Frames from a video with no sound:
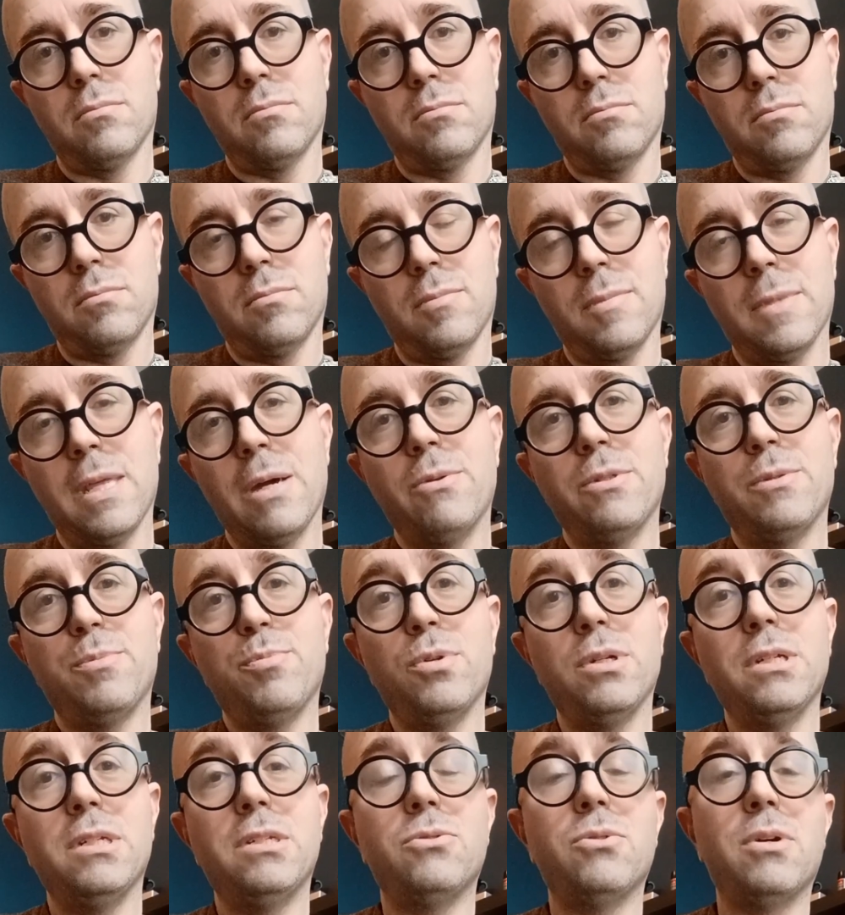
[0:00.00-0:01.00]
That one's pretty
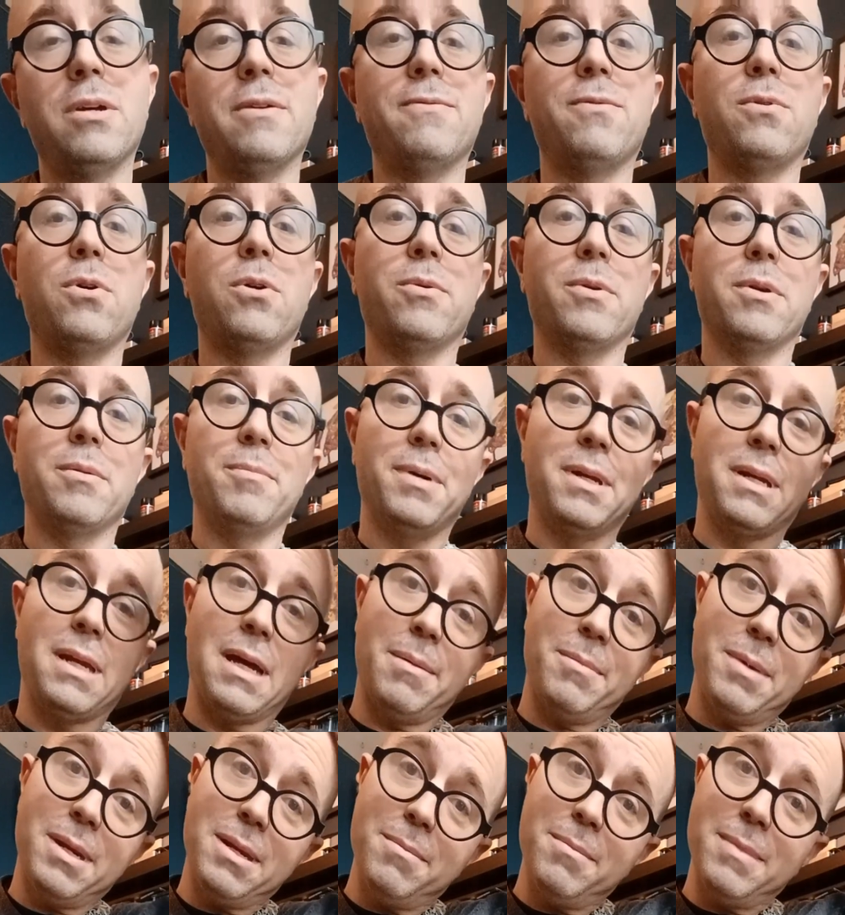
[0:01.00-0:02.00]
straightforward, but I'm
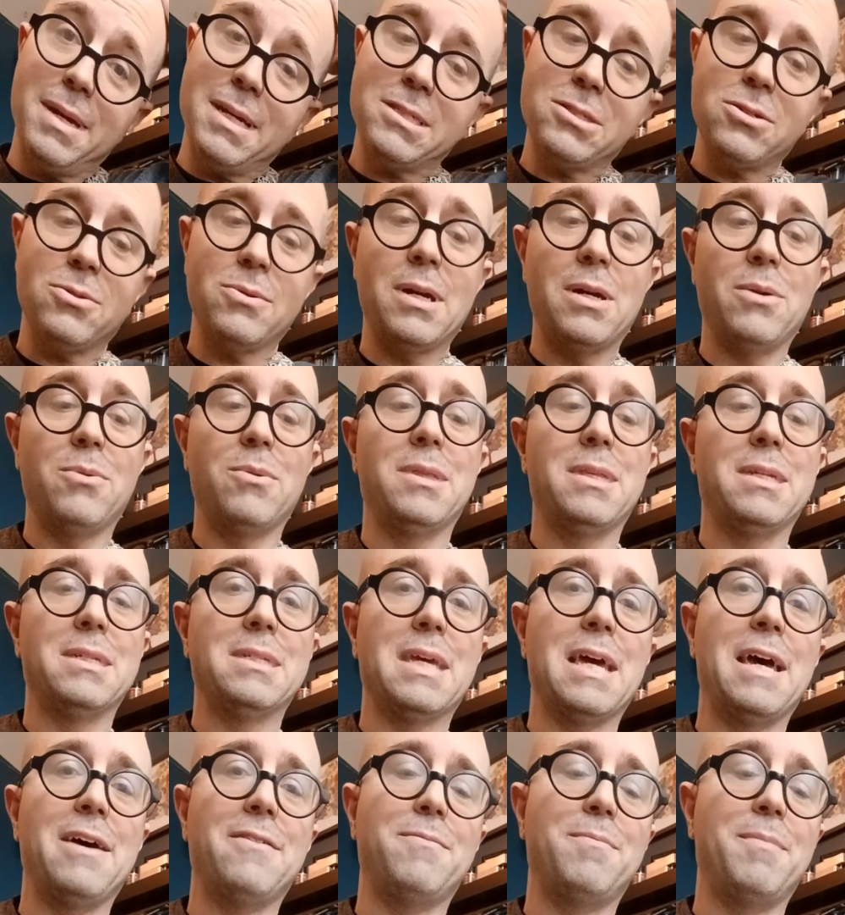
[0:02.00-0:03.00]
going to mess around with this
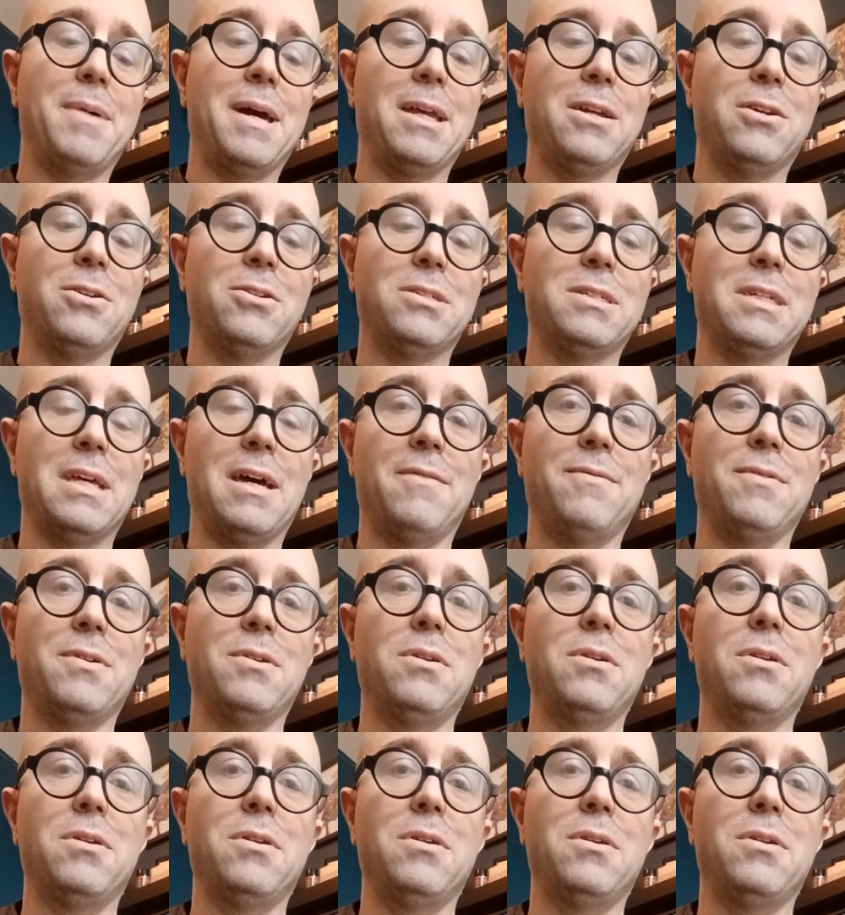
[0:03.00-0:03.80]
F minor 7